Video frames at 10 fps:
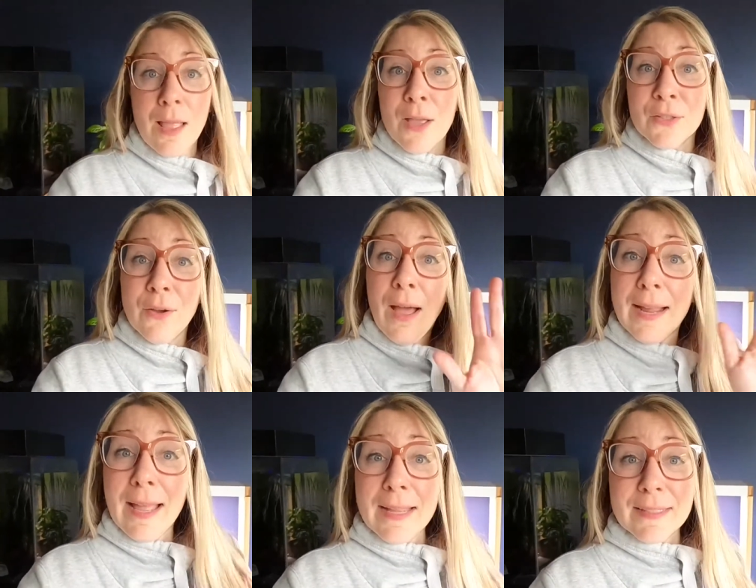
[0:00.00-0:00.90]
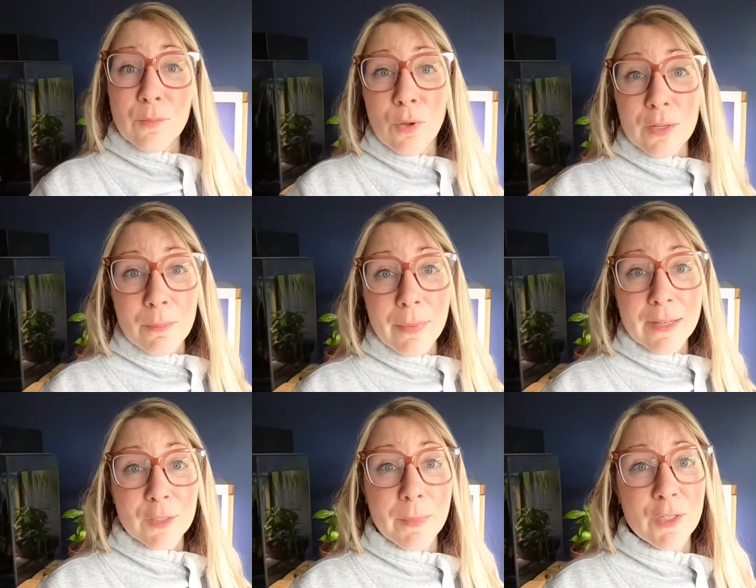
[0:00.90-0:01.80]
So hi guys and welcome
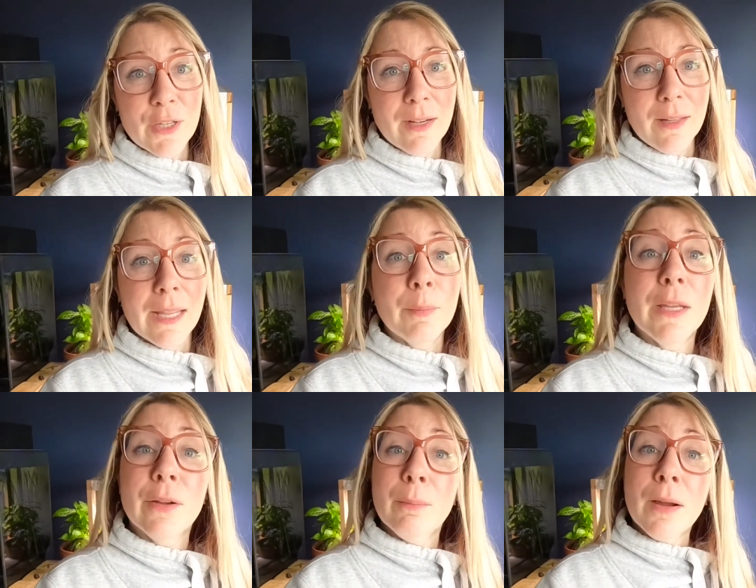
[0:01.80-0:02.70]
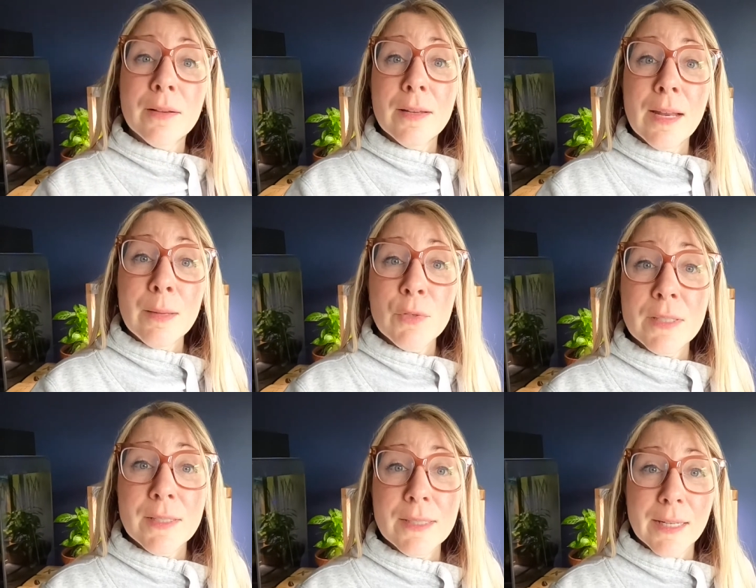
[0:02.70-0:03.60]
back to my channel. I'm Kiri Martin and I'm
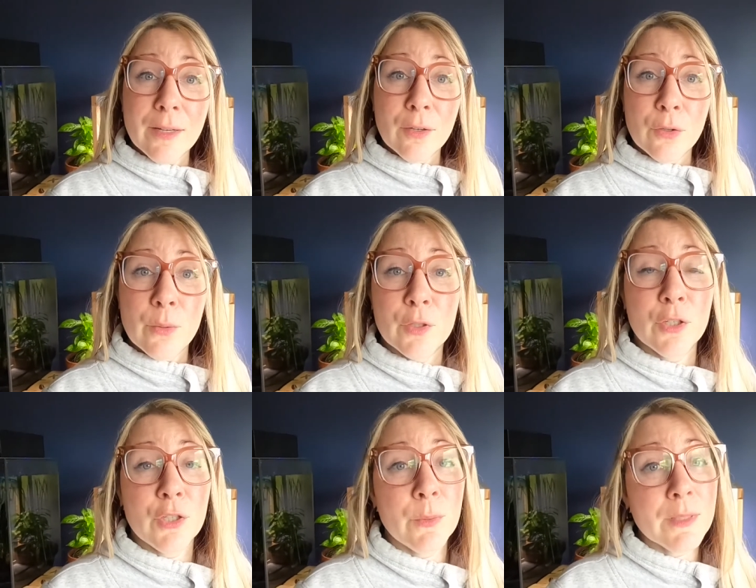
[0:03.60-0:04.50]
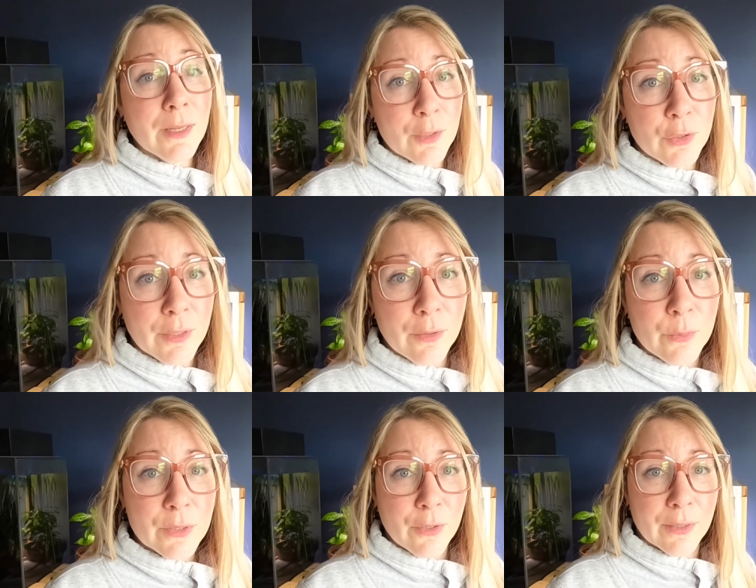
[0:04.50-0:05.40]
just a city girl who wishes she was a country girl who
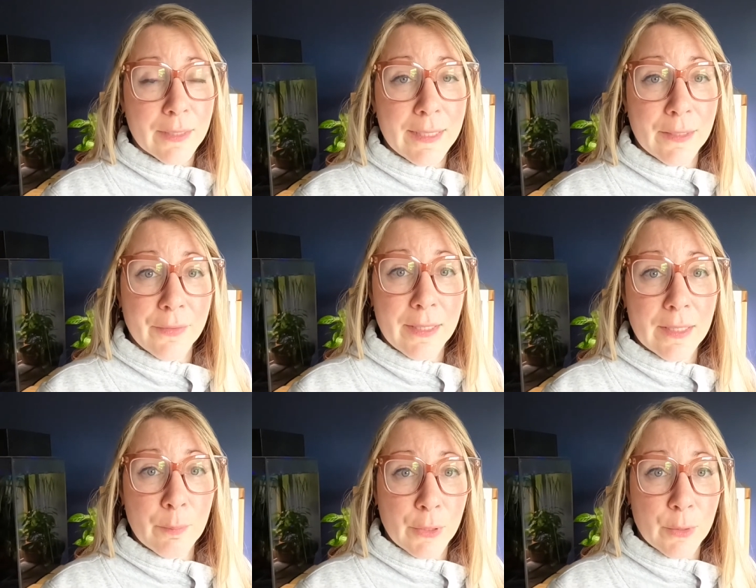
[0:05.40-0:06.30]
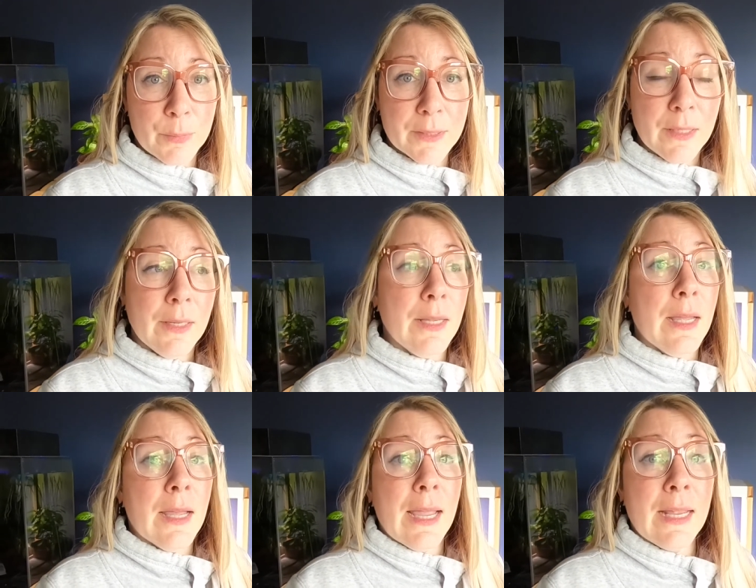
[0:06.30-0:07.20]
is currently living in the burbs.
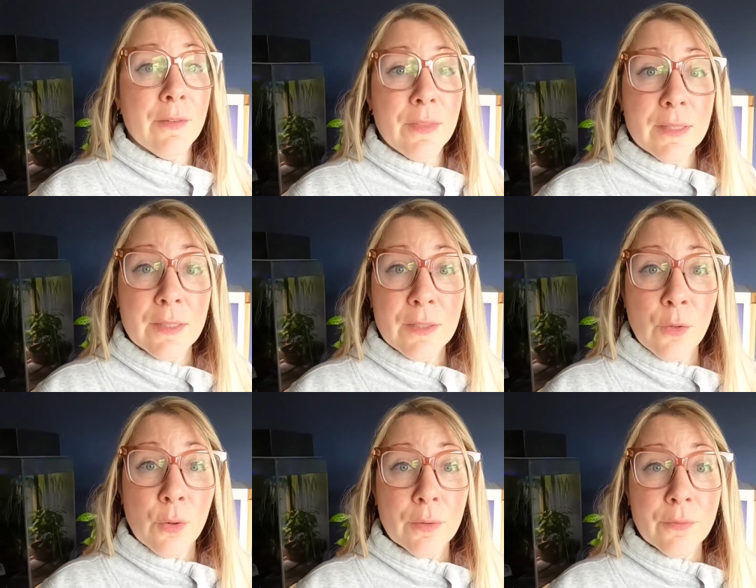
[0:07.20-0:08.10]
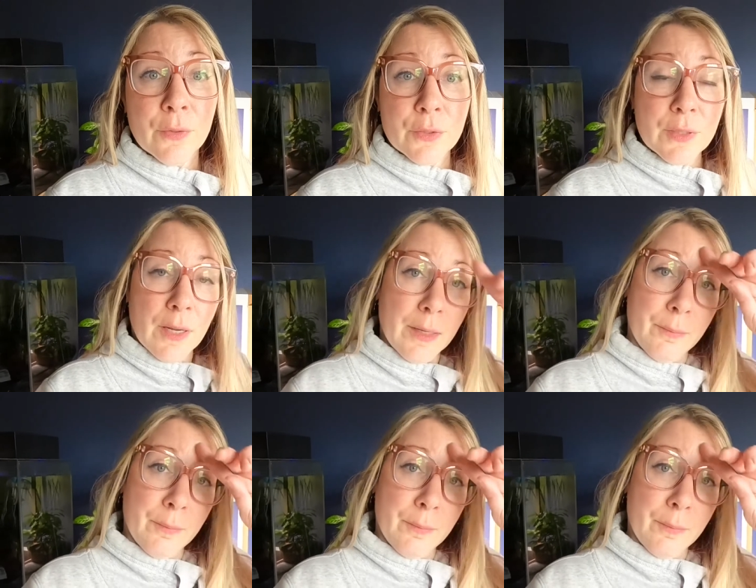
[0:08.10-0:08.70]
And if this is your first time